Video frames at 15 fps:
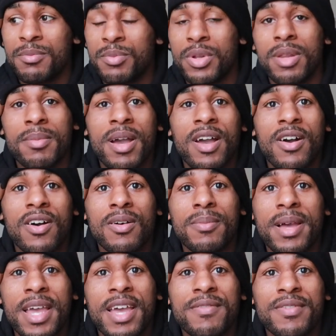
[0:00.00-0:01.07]
putting my all
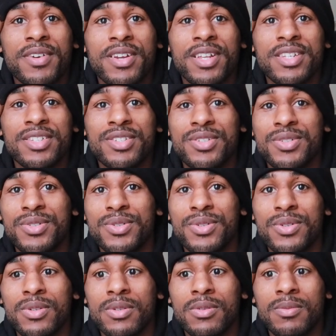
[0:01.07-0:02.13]
my effort
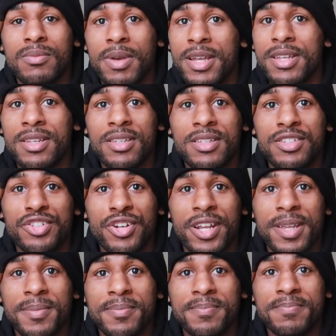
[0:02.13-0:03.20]
into my
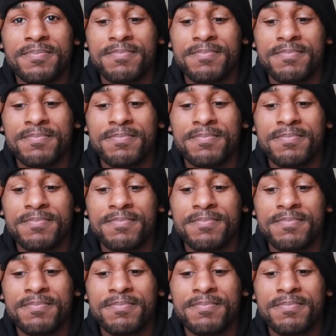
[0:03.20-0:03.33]
dream.